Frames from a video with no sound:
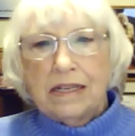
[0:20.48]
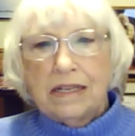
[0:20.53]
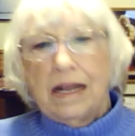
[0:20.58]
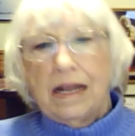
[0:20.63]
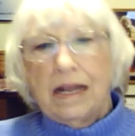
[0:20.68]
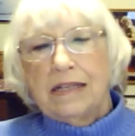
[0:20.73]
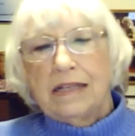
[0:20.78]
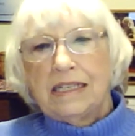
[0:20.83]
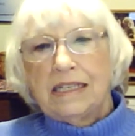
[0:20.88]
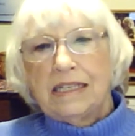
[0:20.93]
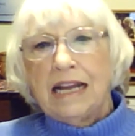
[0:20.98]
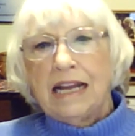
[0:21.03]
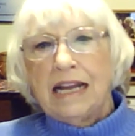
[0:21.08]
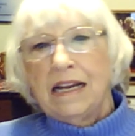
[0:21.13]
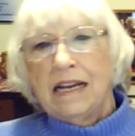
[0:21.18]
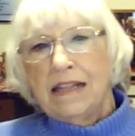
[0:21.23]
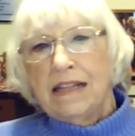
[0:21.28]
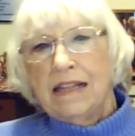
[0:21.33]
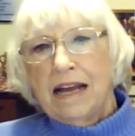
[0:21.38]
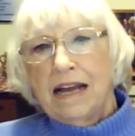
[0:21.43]

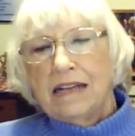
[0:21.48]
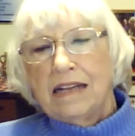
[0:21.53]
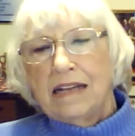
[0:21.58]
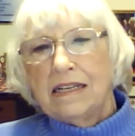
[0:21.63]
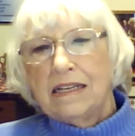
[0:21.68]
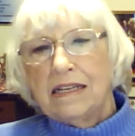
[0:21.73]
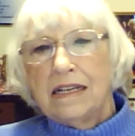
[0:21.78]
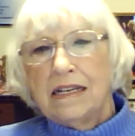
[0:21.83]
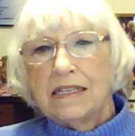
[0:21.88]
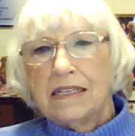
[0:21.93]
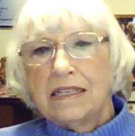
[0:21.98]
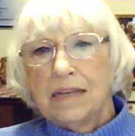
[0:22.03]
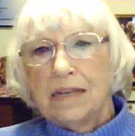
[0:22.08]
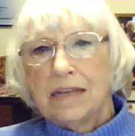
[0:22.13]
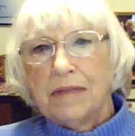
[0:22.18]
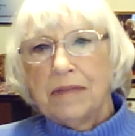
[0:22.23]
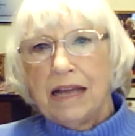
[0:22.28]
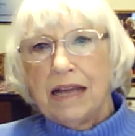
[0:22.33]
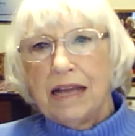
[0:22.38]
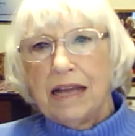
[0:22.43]
stated that in
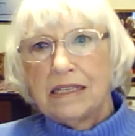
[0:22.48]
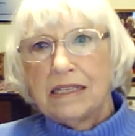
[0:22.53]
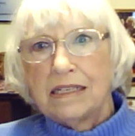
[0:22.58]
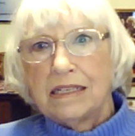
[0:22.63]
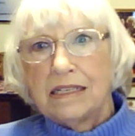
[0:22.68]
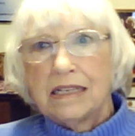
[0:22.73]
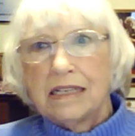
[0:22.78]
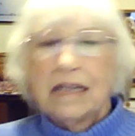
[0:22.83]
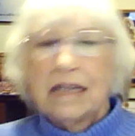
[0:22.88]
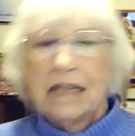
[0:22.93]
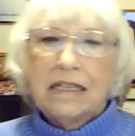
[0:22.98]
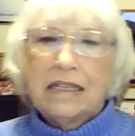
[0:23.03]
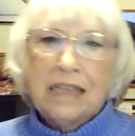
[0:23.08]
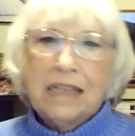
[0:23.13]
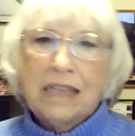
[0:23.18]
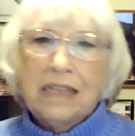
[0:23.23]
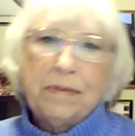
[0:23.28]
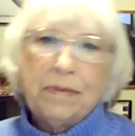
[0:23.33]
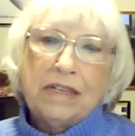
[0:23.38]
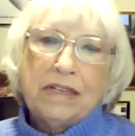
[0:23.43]
some cases,
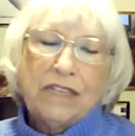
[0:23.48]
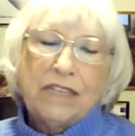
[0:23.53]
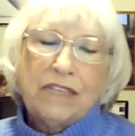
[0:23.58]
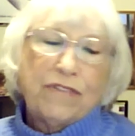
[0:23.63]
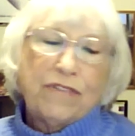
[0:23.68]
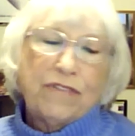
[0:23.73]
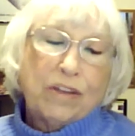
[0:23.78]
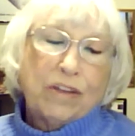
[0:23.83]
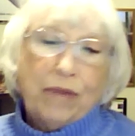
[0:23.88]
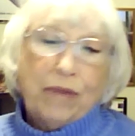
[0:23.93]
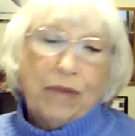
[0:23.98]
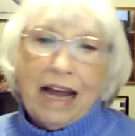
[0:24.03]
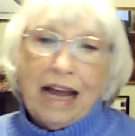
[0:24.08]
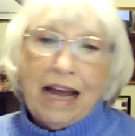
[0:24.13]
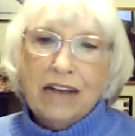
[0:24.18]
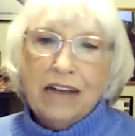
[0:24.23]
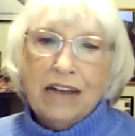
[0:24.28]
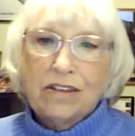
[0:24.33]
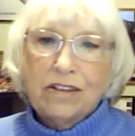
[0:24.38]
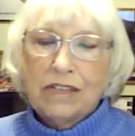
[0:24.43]
subsidies for the
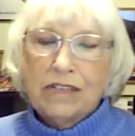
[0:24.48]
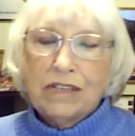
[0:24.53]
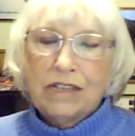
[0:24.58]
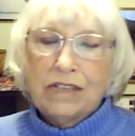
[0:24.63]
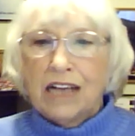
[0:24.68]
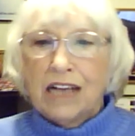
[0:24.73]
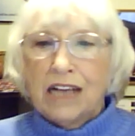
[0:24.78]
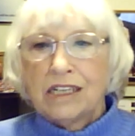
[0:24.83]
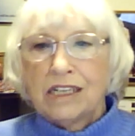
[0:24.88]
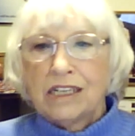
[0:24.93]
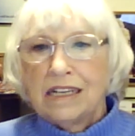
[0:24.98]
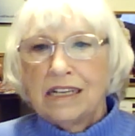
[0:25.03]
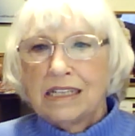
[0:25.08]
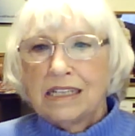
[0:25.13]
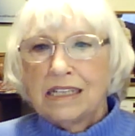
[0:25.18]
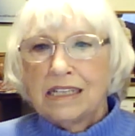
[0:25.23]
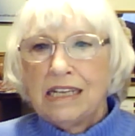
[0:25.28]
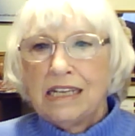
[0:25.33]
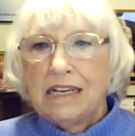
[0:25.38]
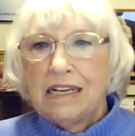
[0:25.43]
reactors actually
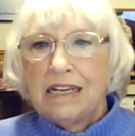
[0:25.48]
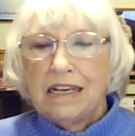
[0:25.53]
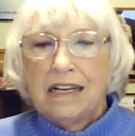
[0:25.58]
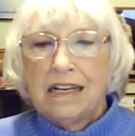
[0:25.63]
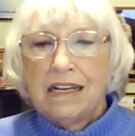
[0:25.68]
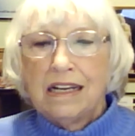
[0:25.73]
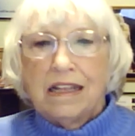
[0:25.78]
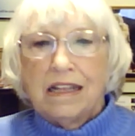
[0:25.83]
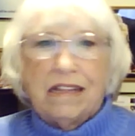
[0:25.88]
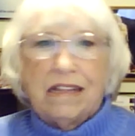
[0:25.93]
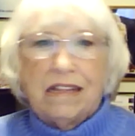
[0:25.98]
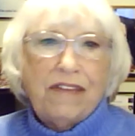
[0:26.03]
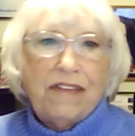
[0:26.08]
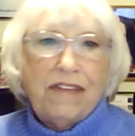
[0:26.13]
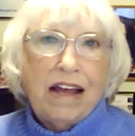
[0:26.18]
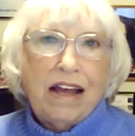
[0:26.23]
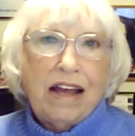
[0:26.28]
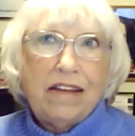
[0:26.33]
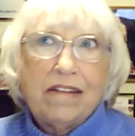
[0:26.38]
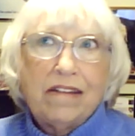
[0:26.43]
exceeded the
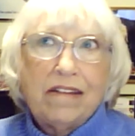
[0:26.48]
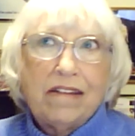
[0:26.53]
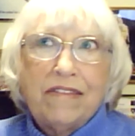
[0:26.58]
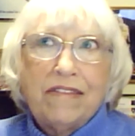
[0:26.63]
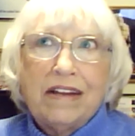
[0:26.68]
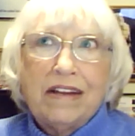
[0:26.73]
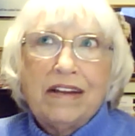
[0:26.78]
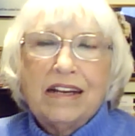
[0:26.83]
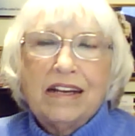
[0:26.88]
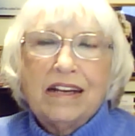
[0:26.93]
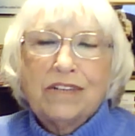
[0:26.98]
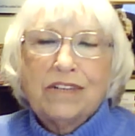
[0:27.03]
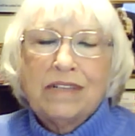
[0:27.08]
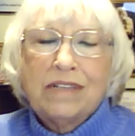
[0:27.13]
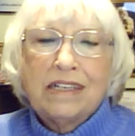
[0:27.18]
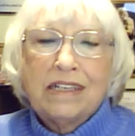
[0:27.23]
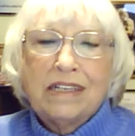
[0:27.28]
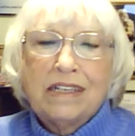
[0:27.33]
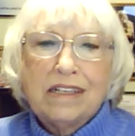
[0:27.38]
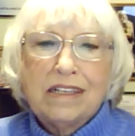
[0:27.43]
value of the
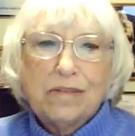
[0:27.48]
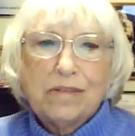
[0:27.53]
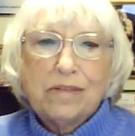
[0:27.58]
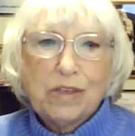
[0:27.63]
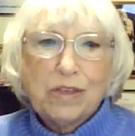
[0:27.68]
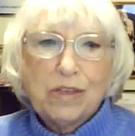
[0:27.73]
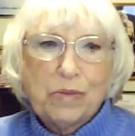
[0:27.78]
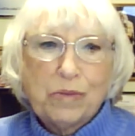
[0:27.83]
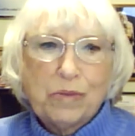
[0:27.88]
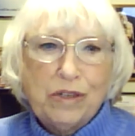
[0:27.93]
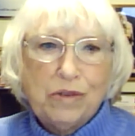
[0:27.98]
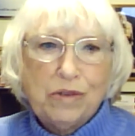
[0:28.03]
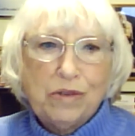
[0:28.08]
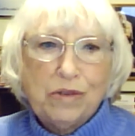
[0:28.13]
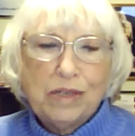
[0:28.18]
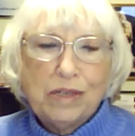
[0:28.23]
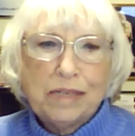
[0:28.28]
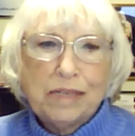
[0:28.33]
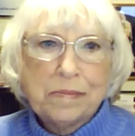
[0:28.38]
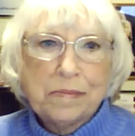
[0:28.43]
electricity that was
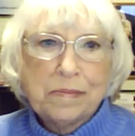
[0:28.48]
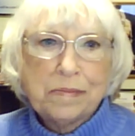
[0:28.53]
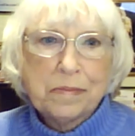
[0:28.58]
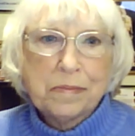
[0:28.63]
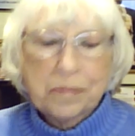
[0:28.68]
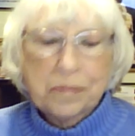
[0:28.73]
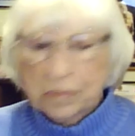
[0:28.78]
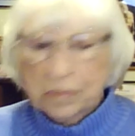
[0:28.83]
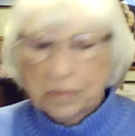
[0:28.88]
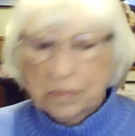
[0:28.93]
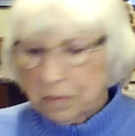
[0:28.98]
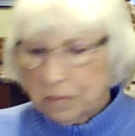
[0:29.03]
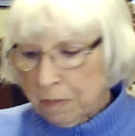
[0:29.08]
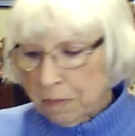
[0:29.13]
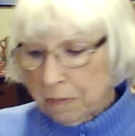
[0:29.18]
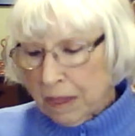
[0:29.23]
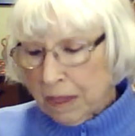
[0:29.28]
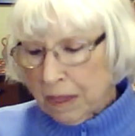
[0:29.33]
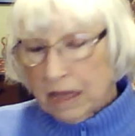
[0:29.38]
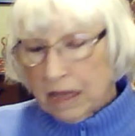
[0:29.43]
produced.
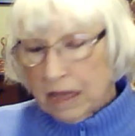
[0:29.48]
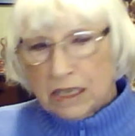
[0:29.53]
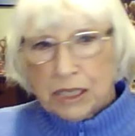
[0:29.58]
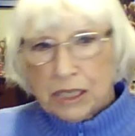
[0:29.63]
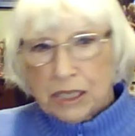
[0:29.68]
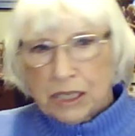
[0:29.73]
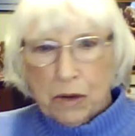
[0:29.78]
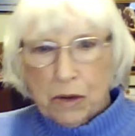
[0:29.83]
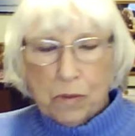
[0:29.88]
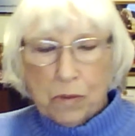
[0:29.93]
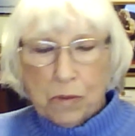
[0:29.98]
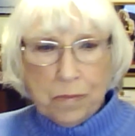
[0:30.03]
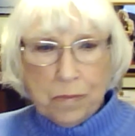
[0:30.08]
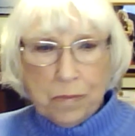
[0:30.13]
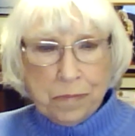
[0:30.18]
So